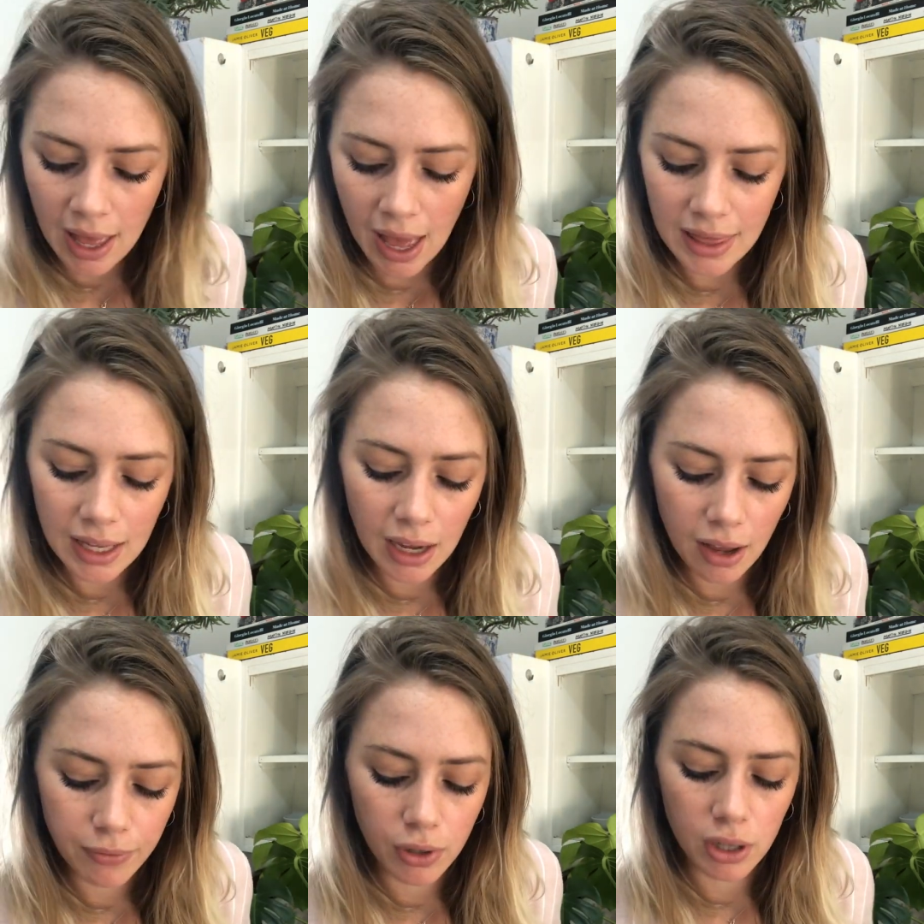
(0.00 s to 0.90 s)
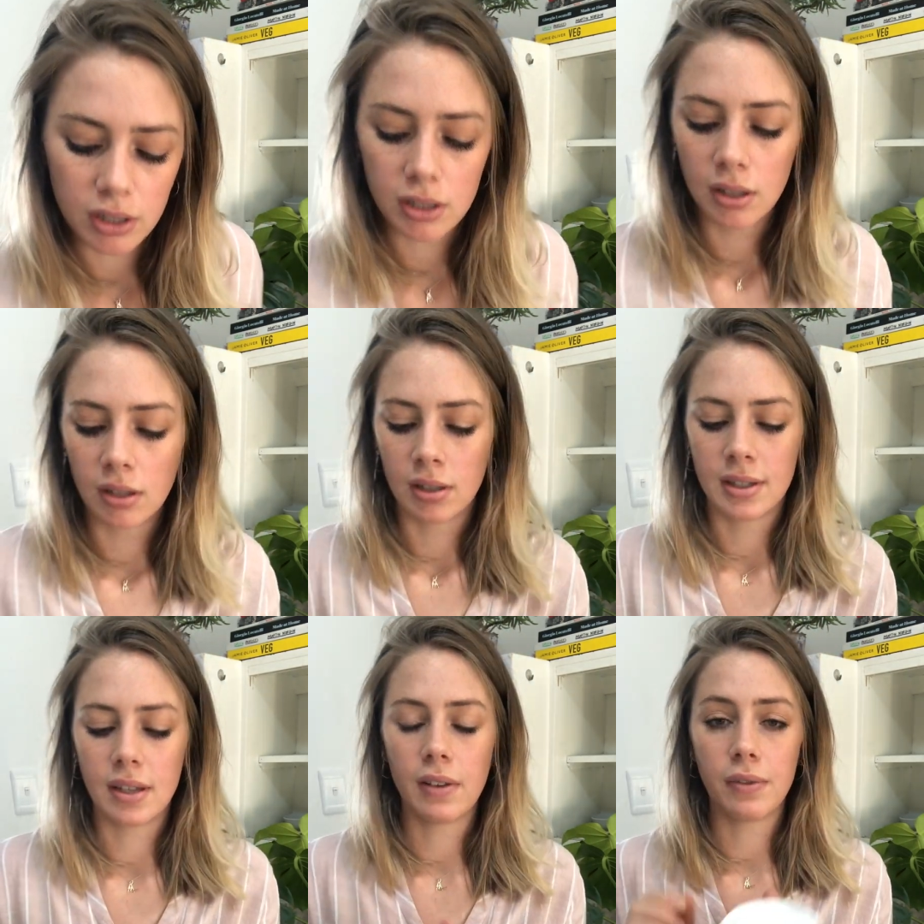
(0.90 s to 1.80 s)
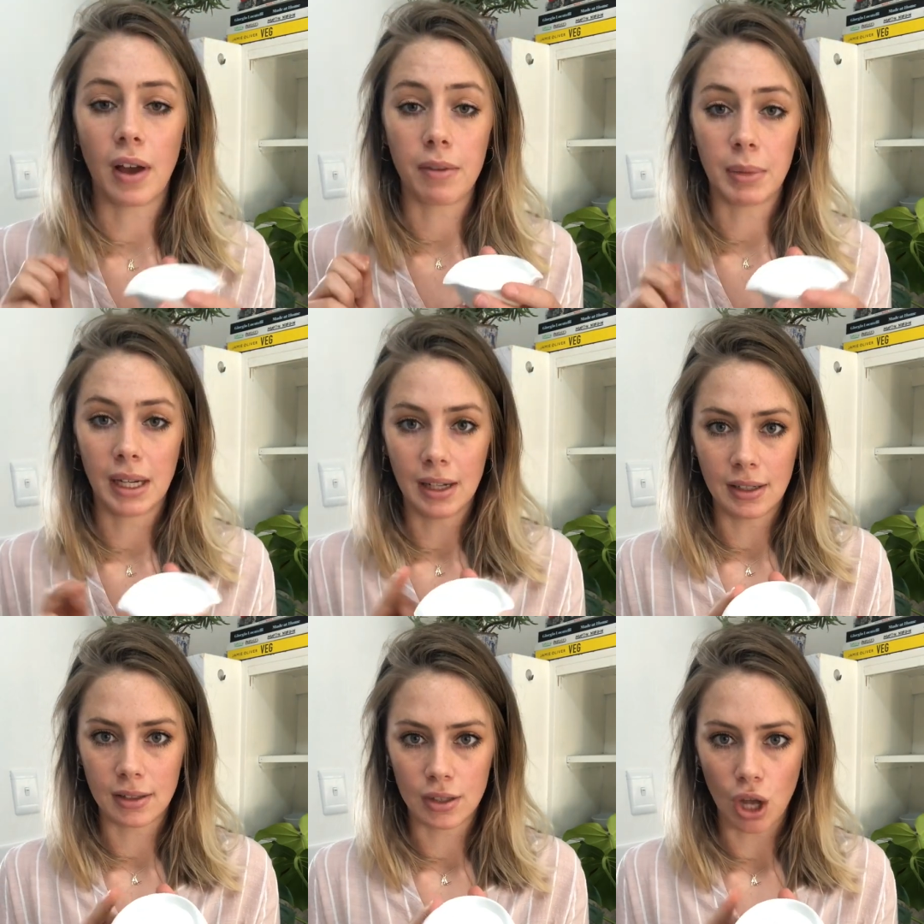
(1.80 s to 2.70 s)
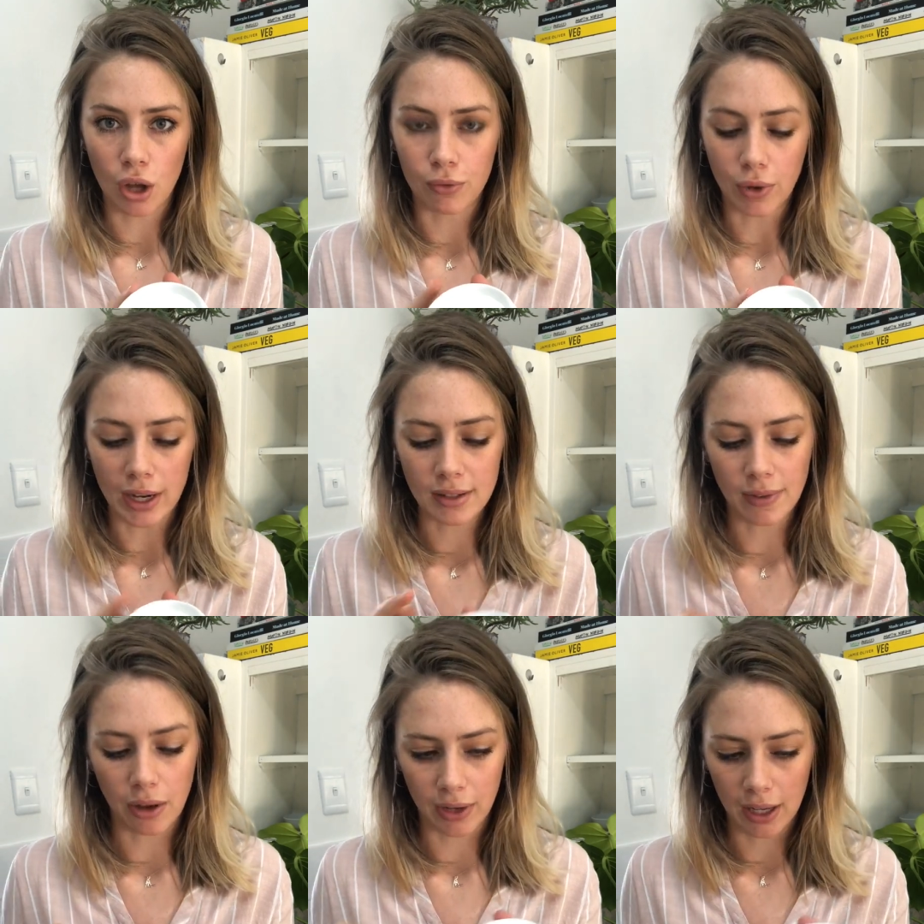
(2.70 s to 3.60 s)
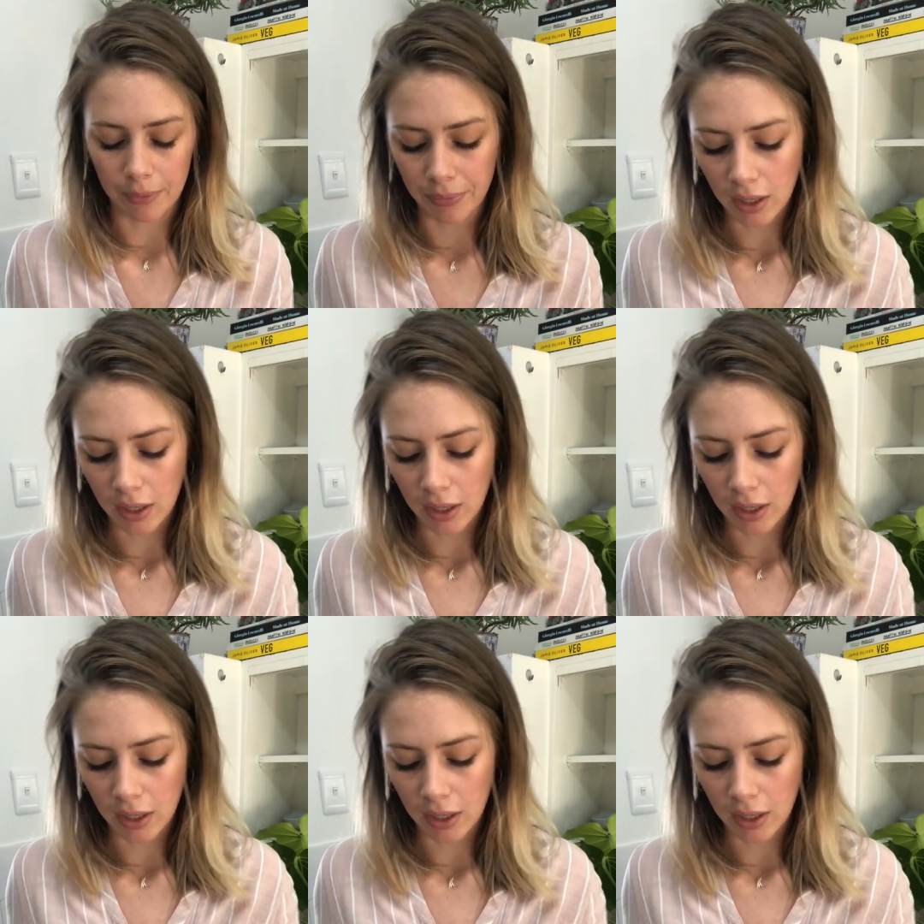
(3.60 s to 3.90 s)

And then I've got 75 milliliters of rice flour here.